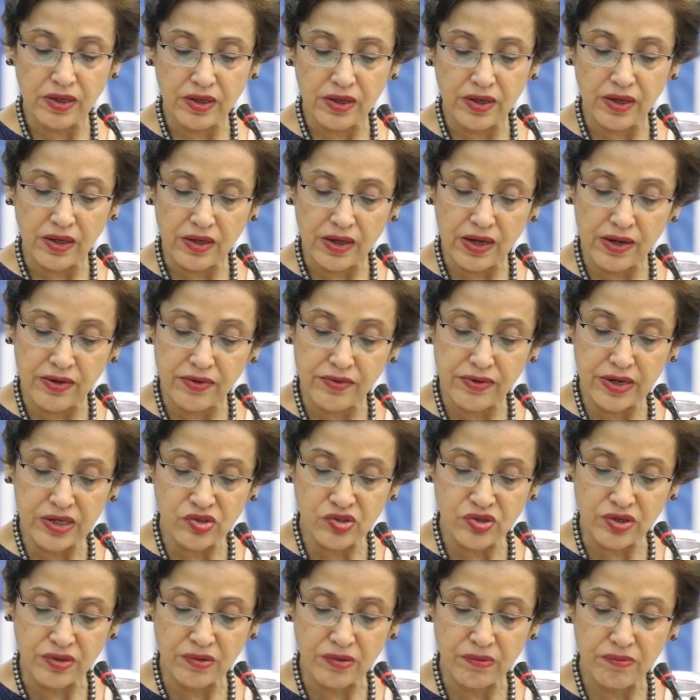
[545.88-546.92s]
eh,
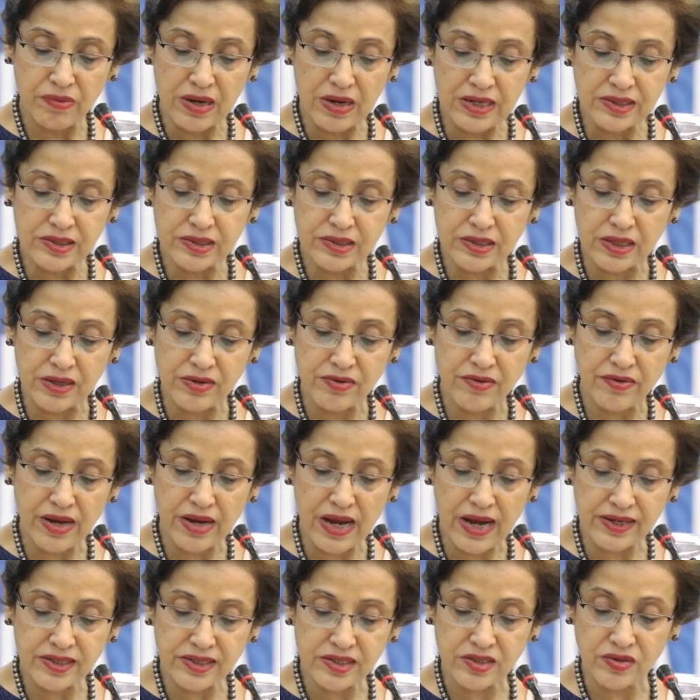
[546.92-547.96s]
aggression, Pakistan
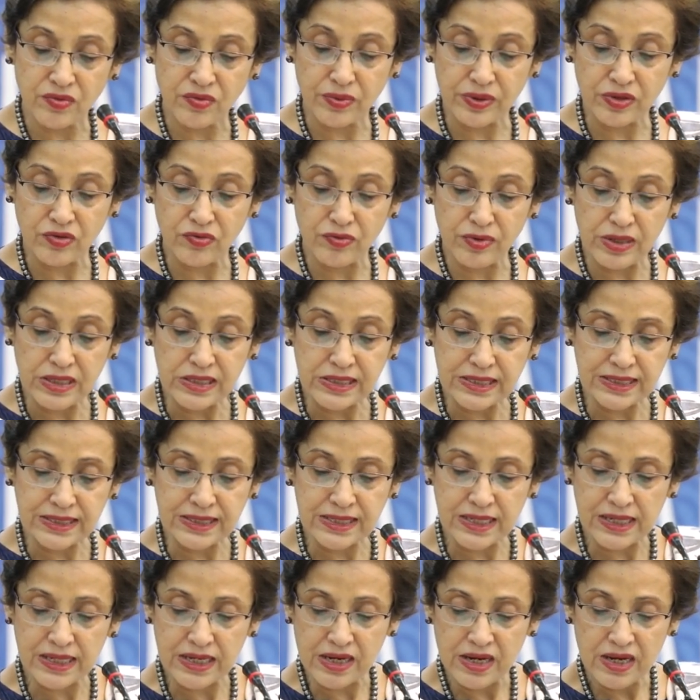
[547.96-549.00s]
reacted with
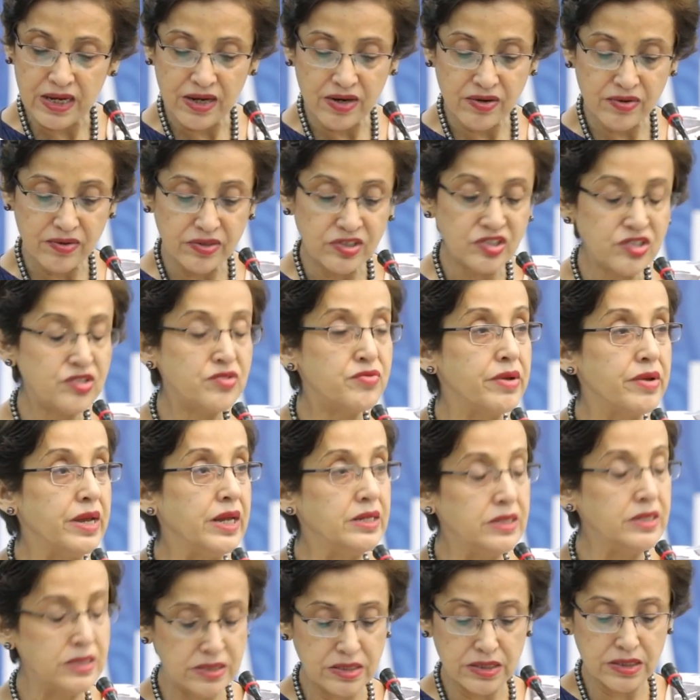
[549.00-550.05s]
reason,
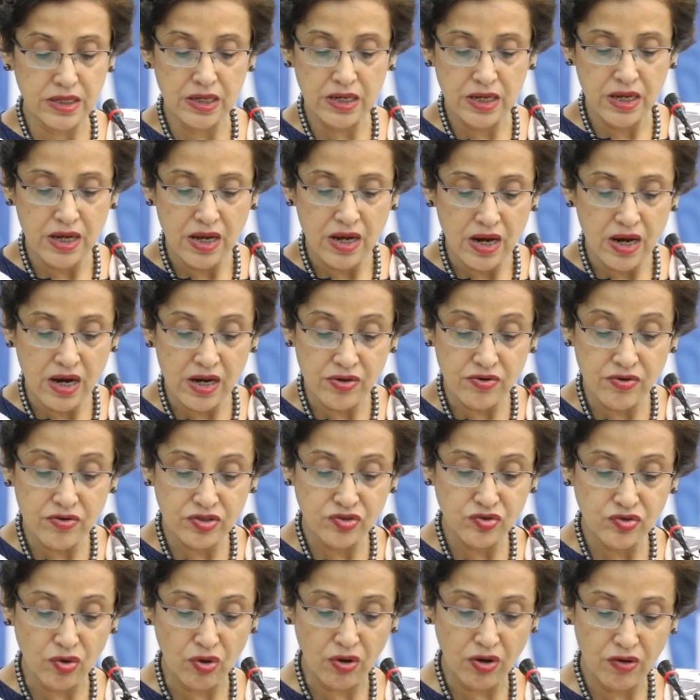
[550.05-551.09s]
restraint, and
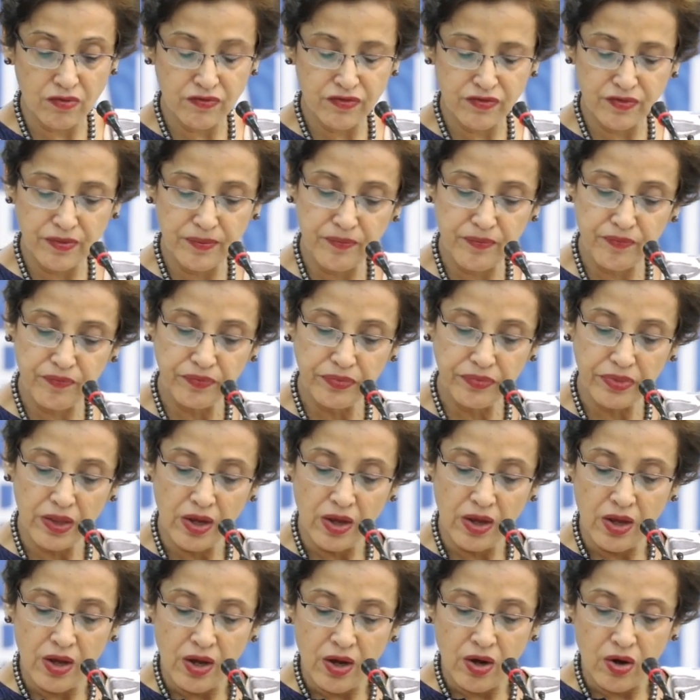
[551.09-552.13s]
resolve.
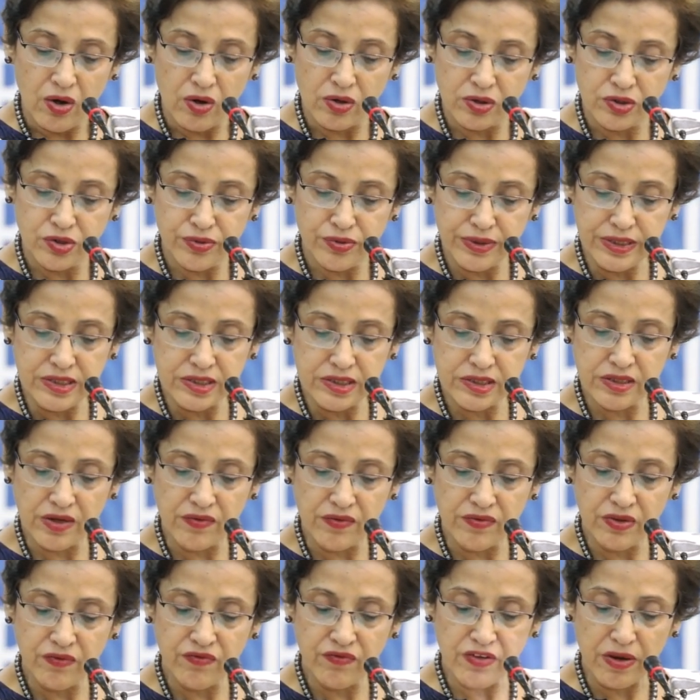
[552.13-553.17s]
On
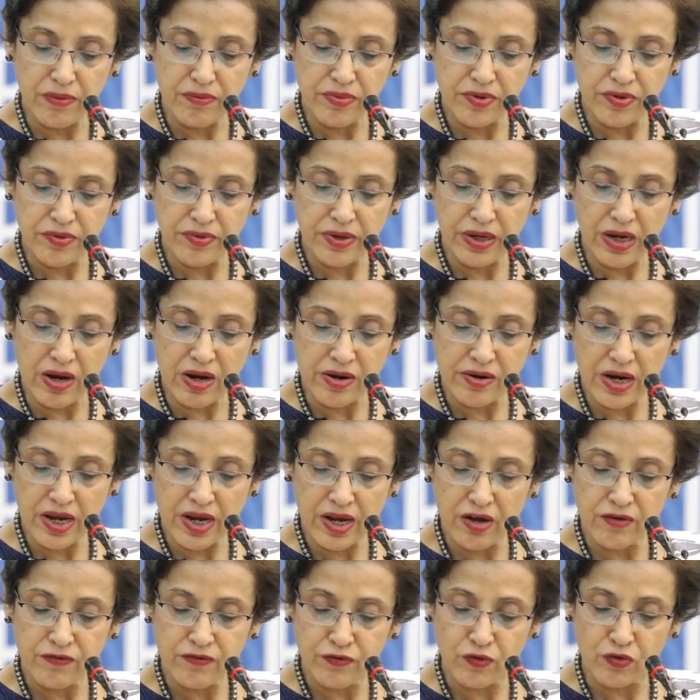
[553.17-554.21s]
27 February, our
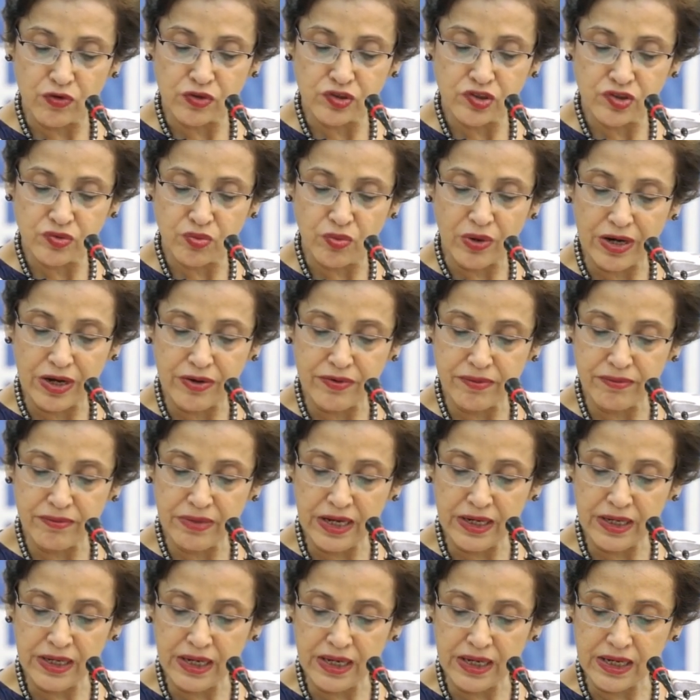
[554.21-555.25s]
Air Force, while
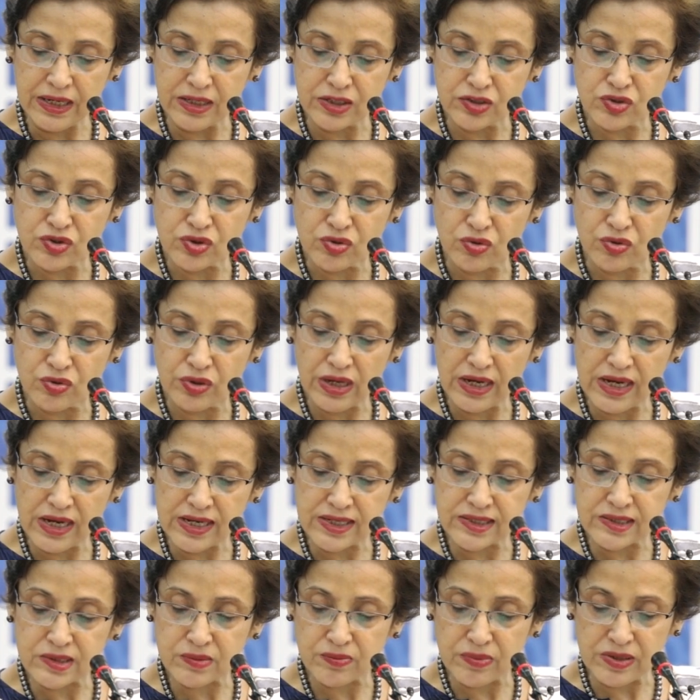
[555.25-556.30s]
remaining in its own
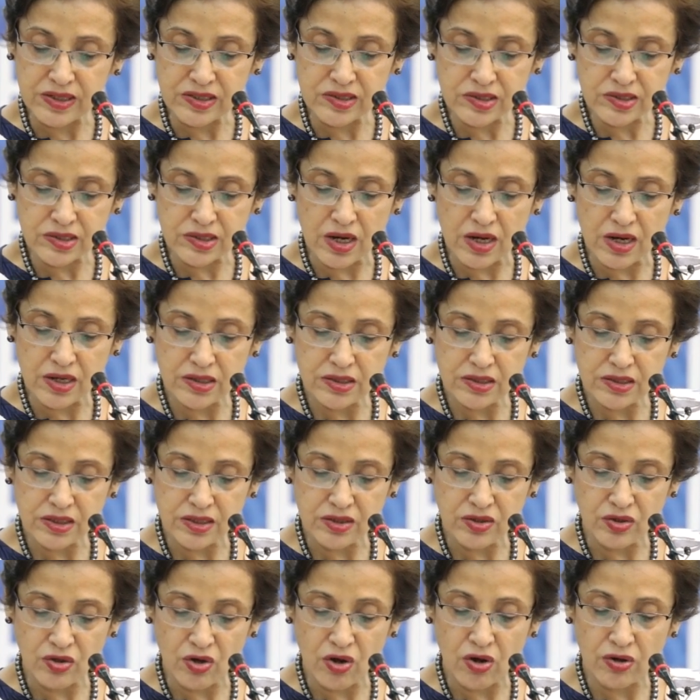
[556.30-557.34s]
airspace,
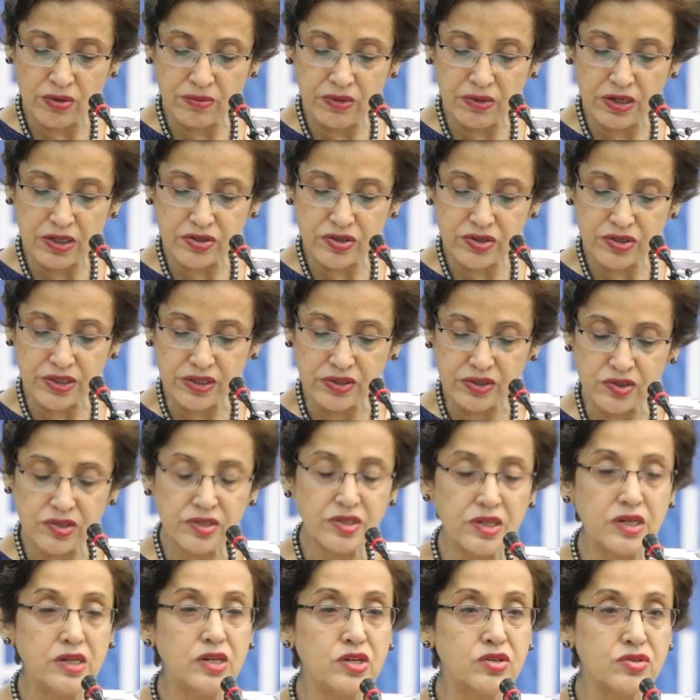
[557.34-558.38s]
targeted non military
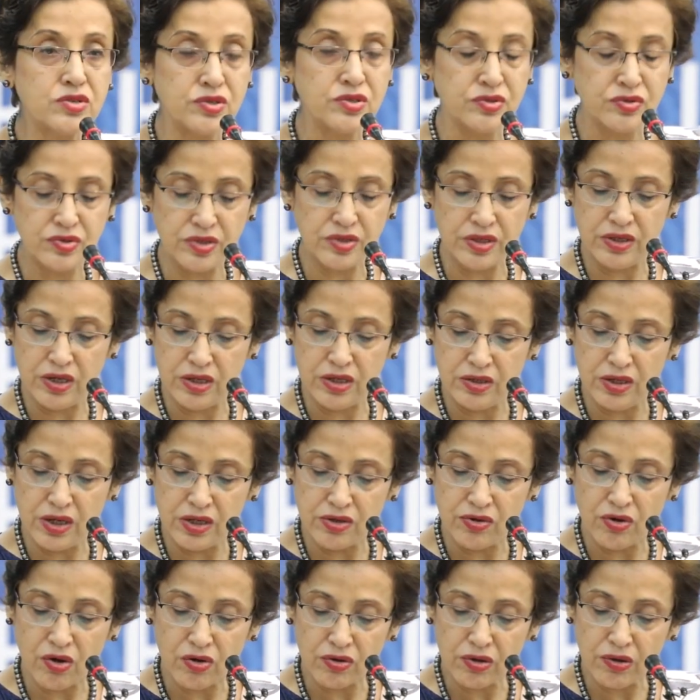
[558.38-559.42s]
installations in
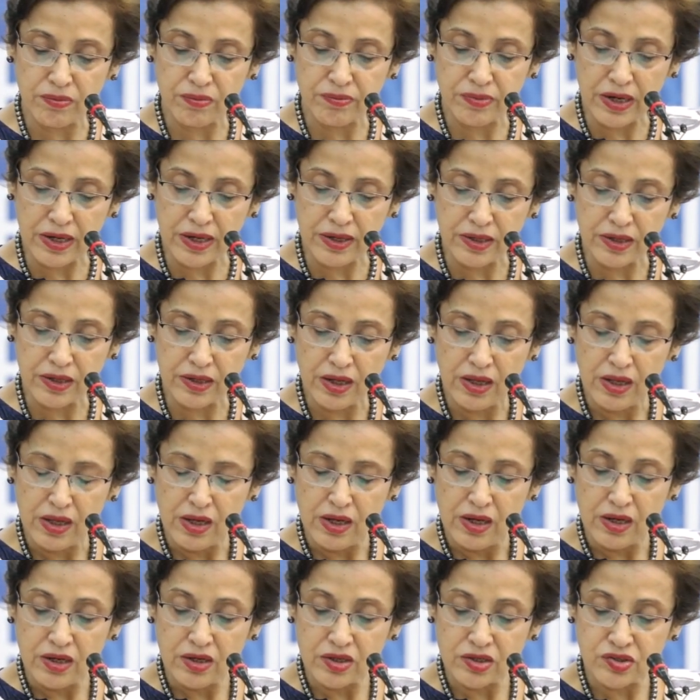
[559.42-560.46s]
Indian occupied
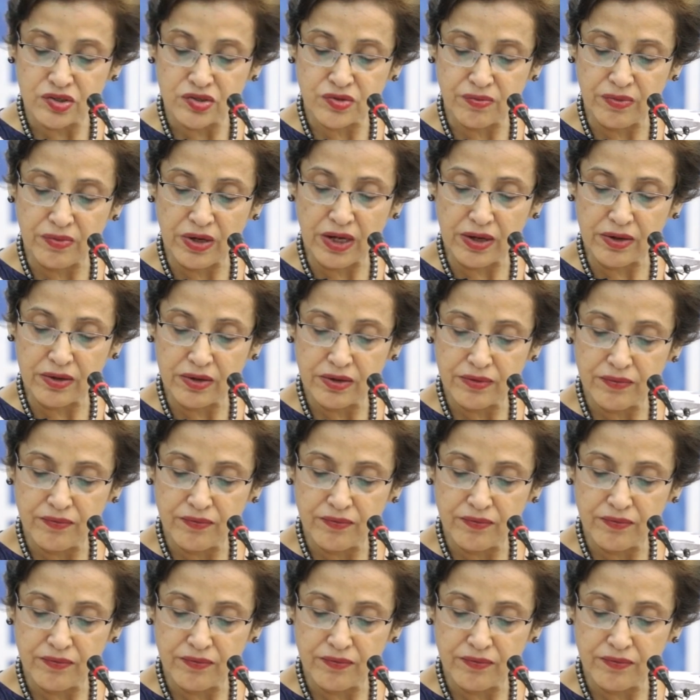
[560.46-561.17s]
Kashmir,